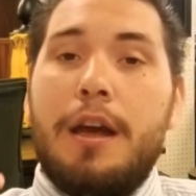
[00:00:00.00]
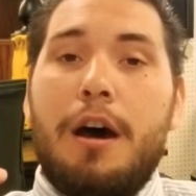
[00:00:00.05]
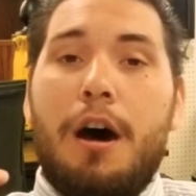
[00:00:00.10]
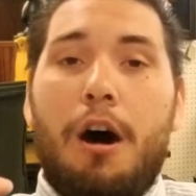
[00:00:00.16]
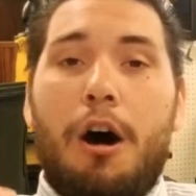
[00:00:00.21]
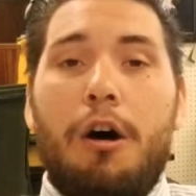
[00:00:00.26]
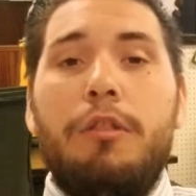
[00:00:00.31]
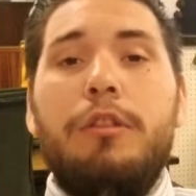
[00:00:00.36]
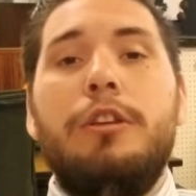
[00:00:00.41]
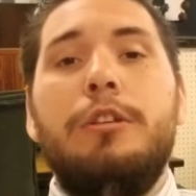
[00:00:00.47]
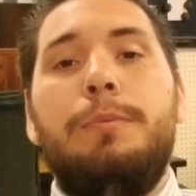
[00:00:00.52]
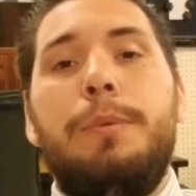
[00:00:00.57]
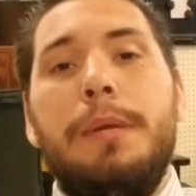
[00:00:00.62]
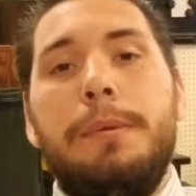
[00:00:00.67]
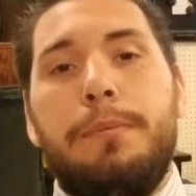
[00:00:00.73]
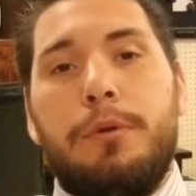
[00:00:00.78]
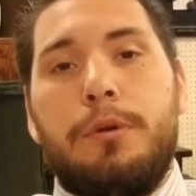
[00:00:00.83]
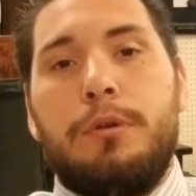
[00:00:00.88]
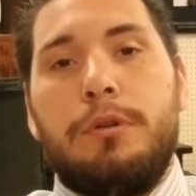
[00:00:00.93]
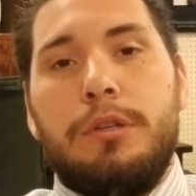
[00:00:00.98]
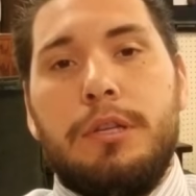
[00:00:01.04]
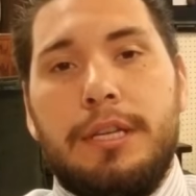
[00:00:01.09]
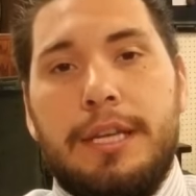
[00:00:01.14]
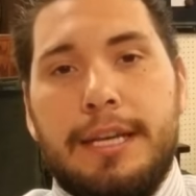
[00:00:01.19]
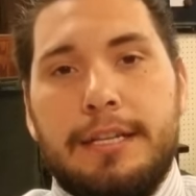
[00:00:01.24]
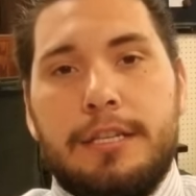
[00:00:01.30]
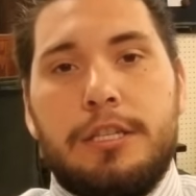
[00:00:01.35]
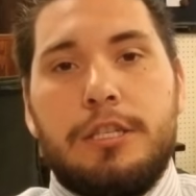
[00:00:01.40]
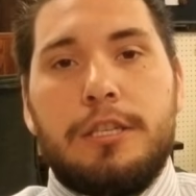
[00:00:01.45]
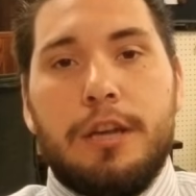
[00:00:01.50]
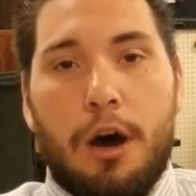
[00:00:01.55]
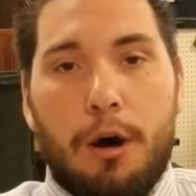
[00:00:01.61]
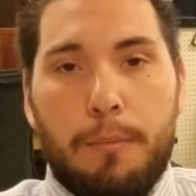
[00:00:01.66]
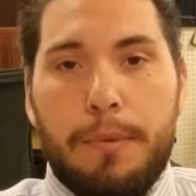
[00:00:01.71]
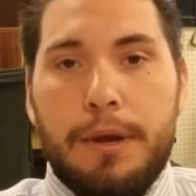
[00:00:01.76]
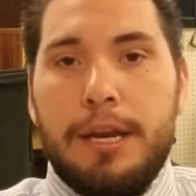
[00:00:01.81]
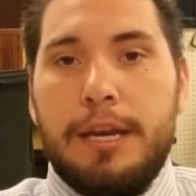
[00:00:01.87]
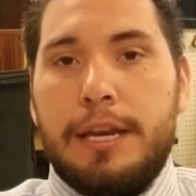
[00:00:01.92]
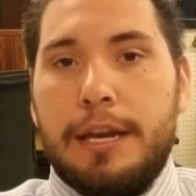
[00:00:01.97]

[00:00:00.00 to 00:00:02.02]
all those people get so many